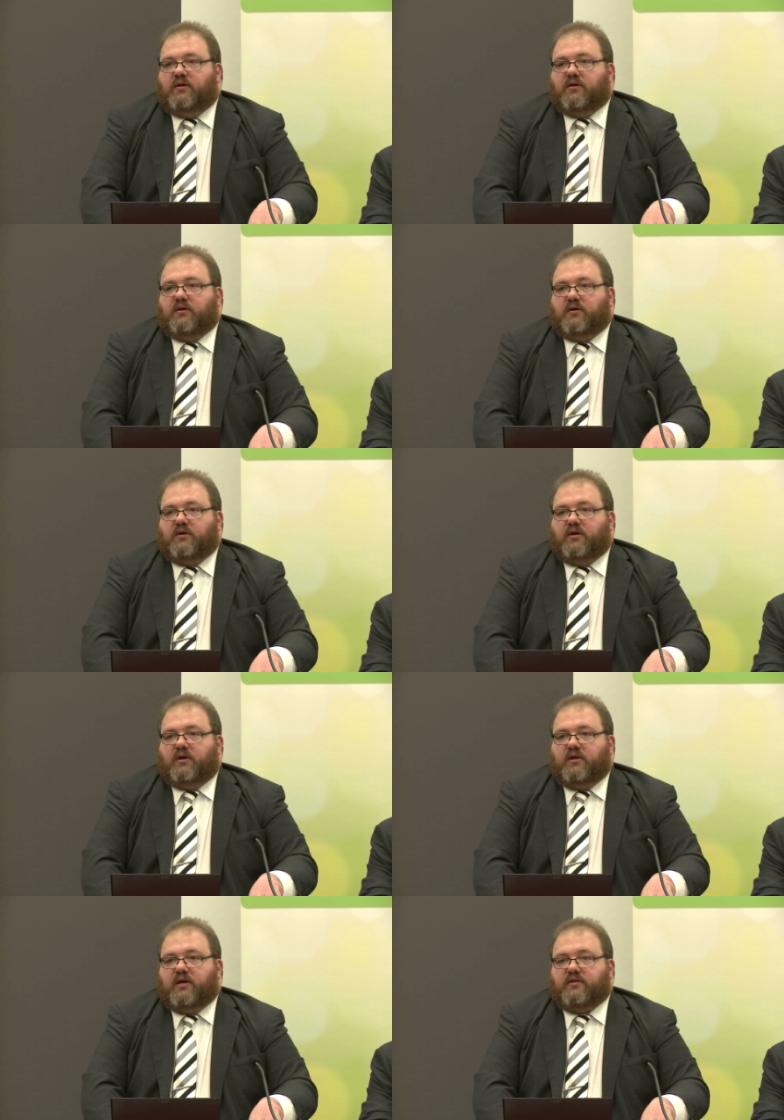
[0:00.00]

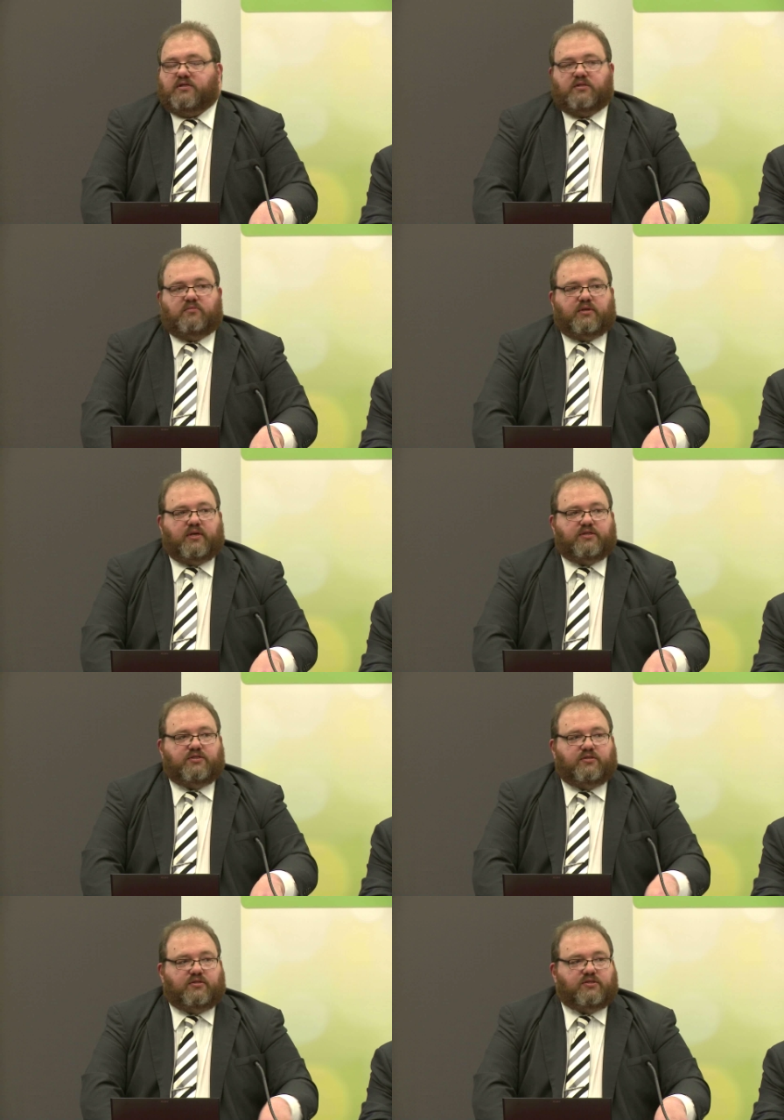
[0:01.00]
And now there's an
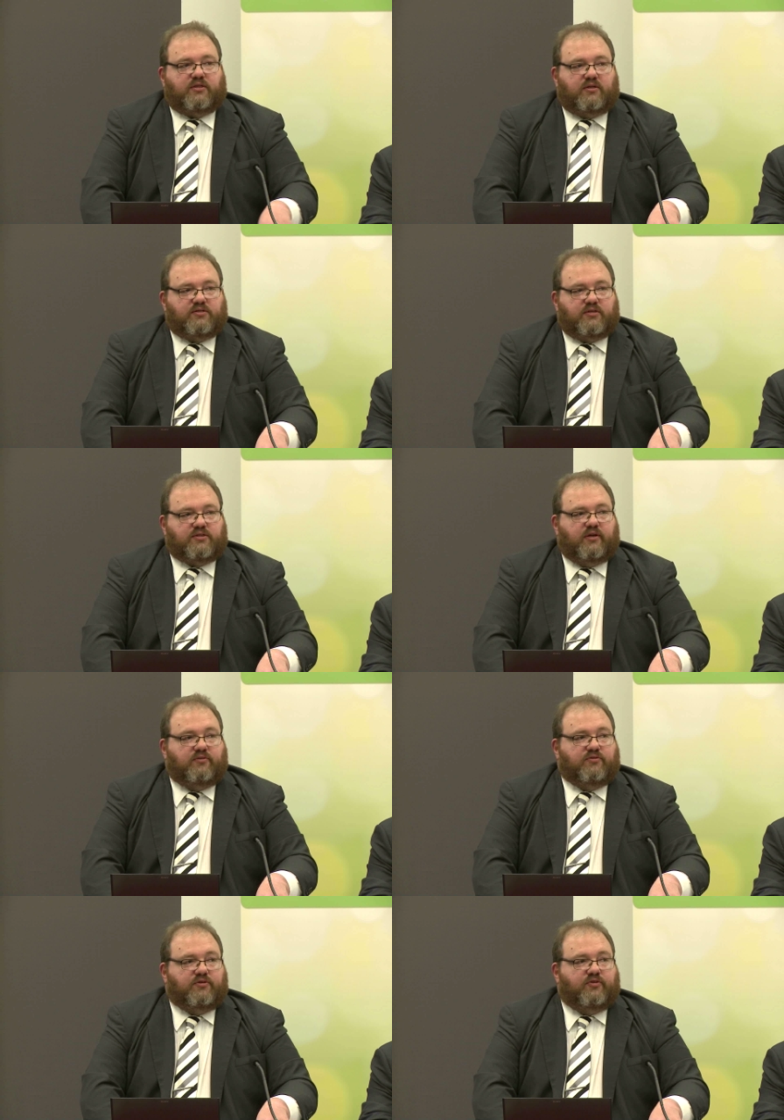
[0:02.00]
obligation to disclose those
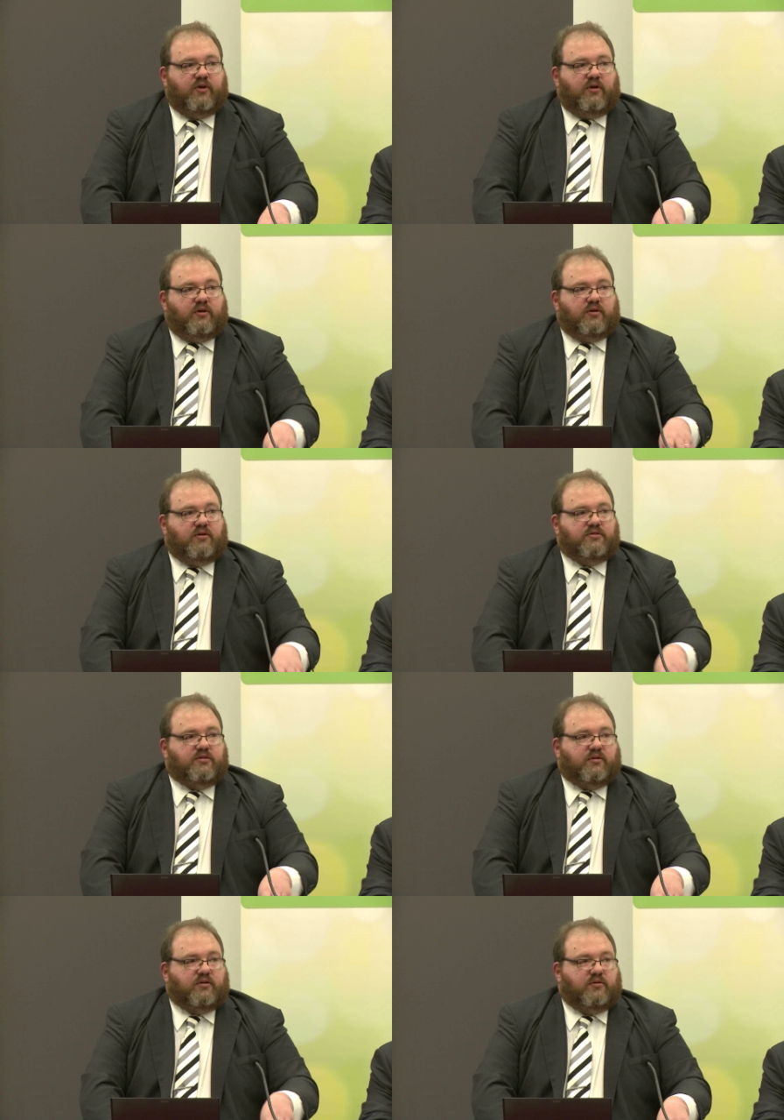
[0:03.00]
countries.
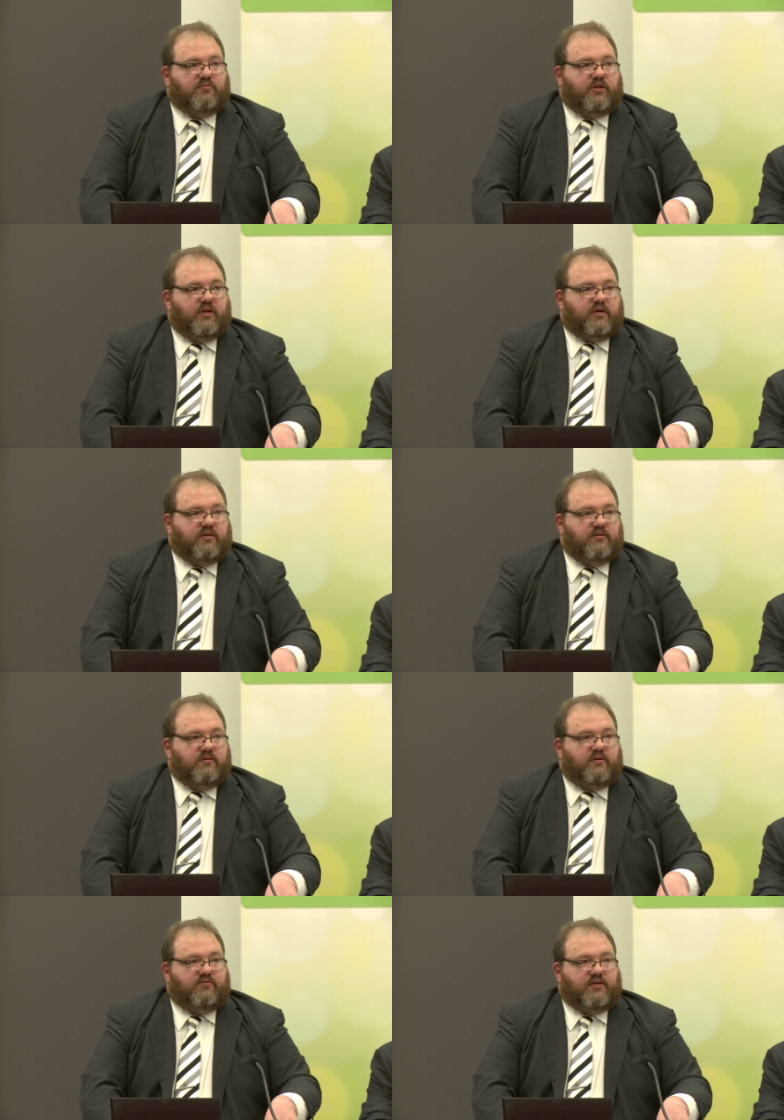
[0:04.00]
Coles.com.au
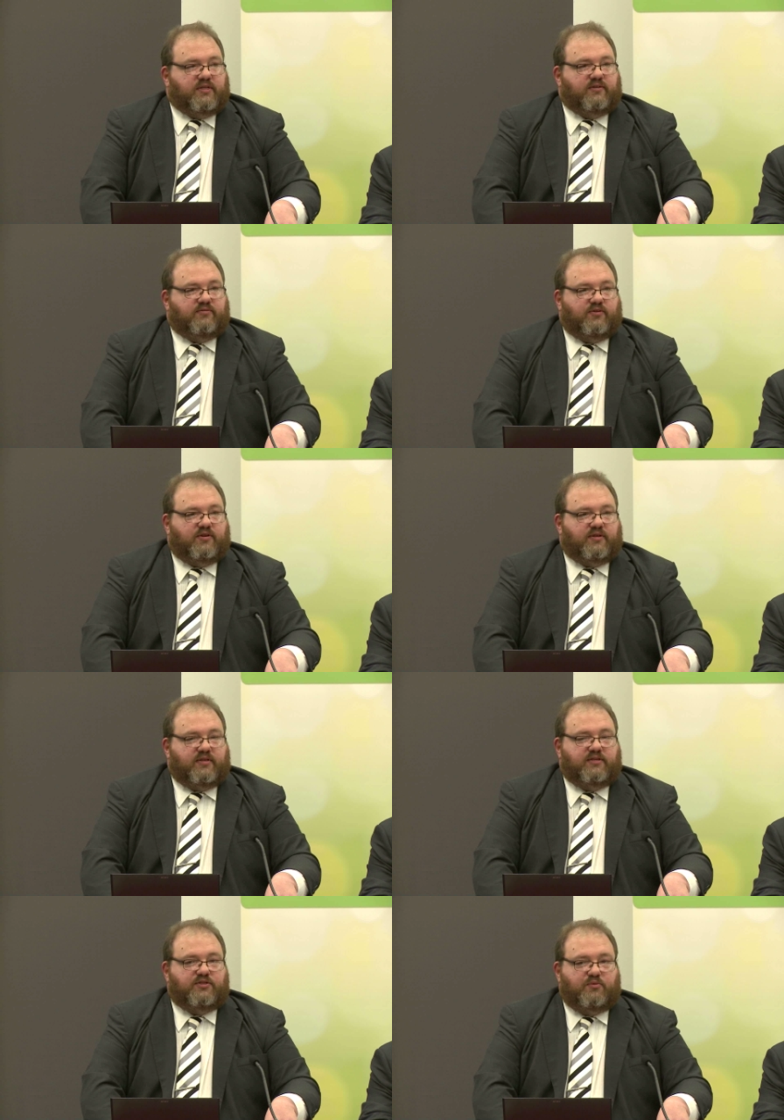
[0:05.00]
have identified
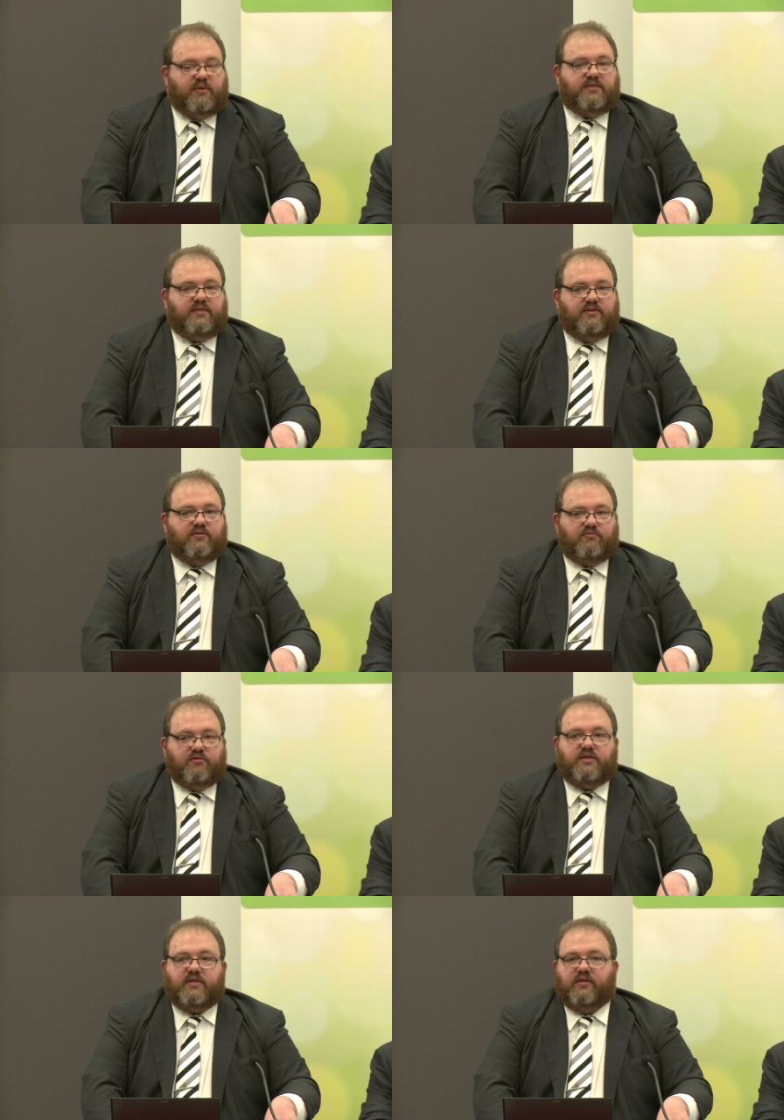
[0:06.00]
the
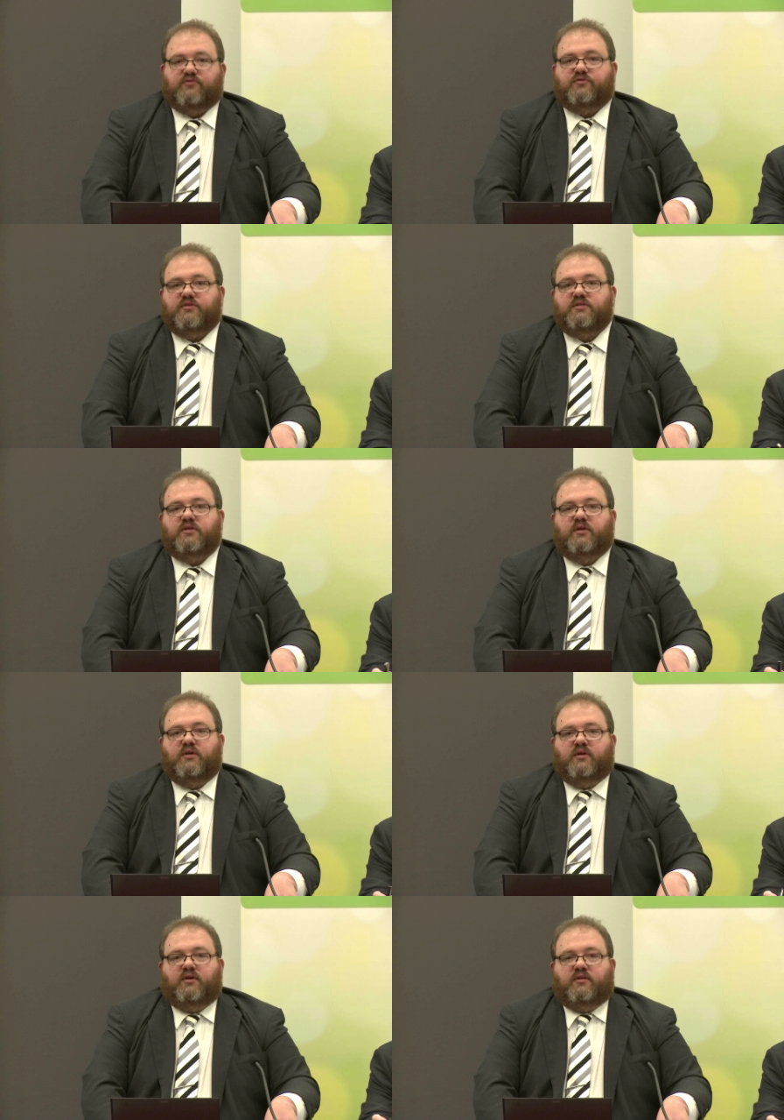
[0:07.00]
23 countries
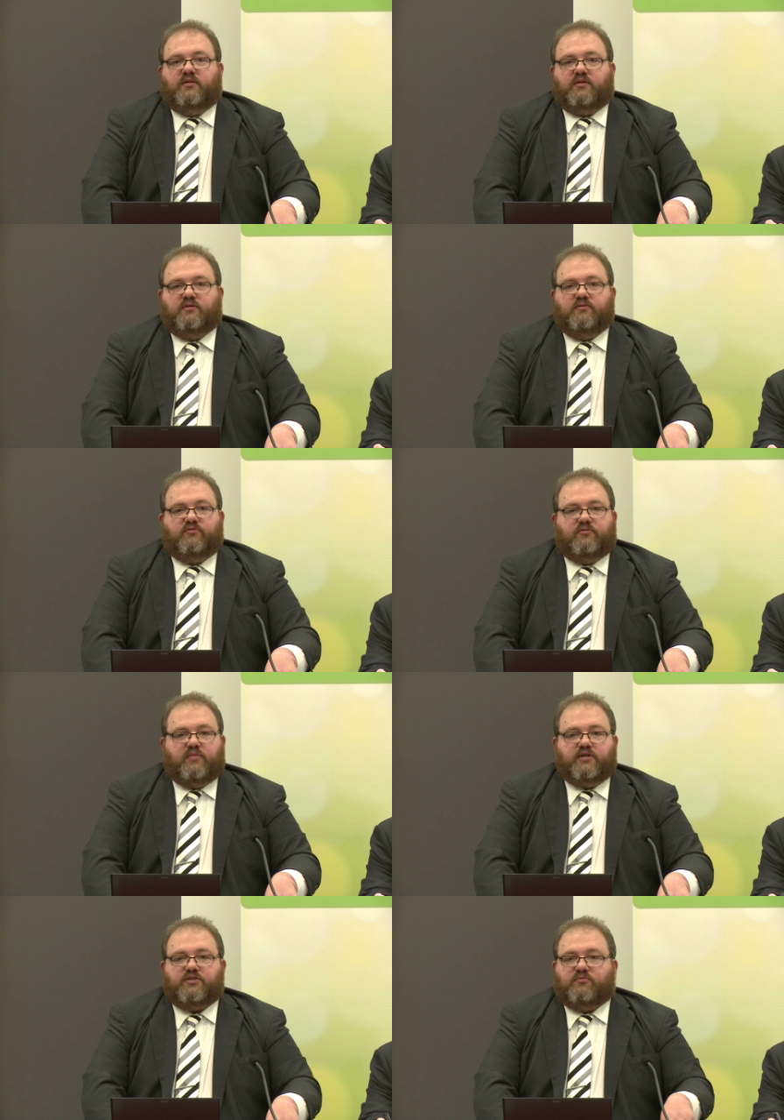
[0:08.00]
that your
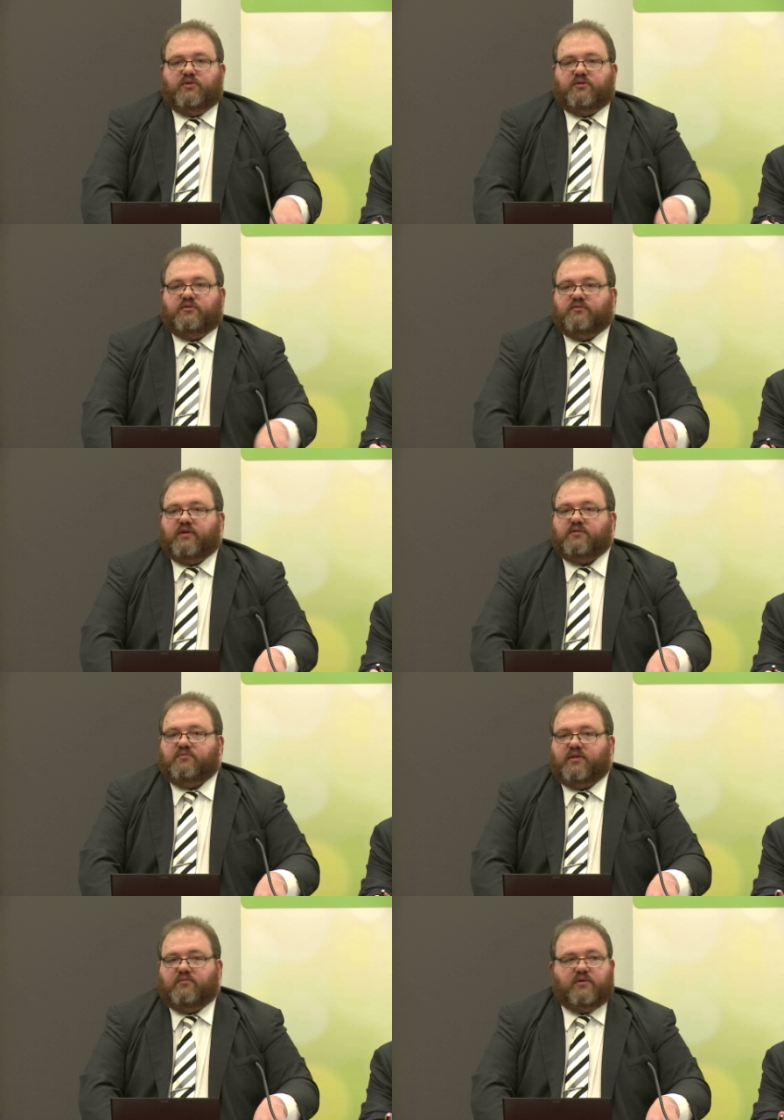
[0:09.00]
information when you interact
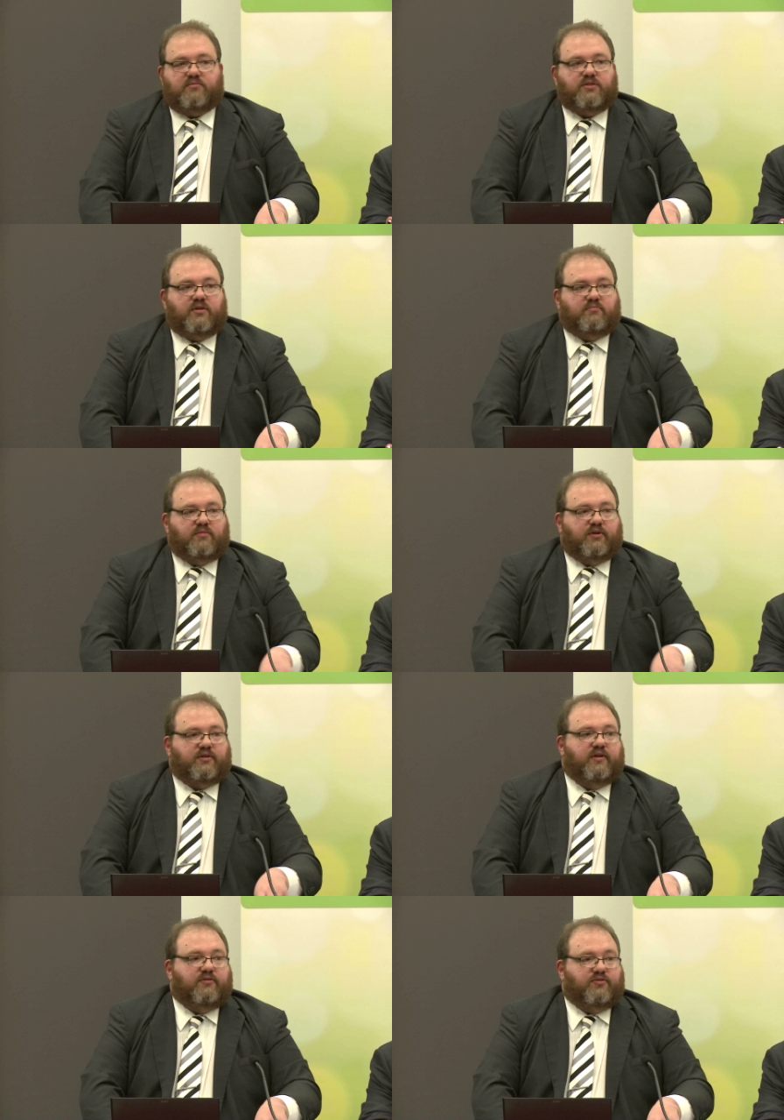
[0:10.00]
with that website might
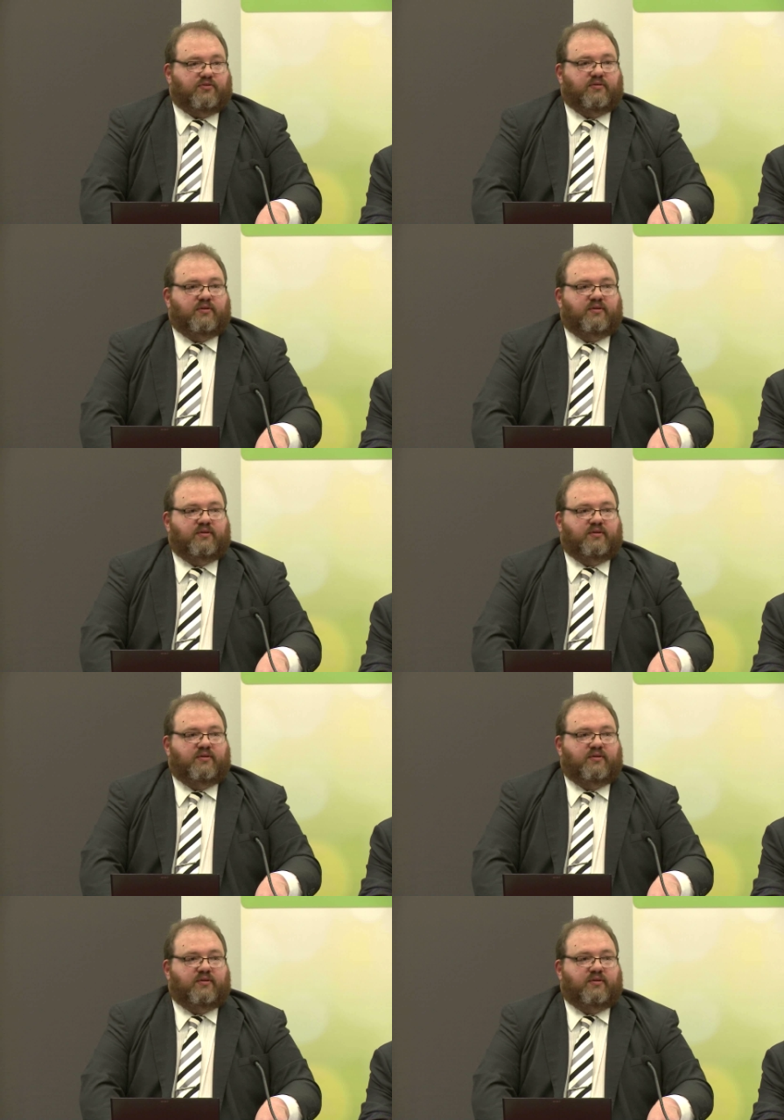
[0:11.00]
go to.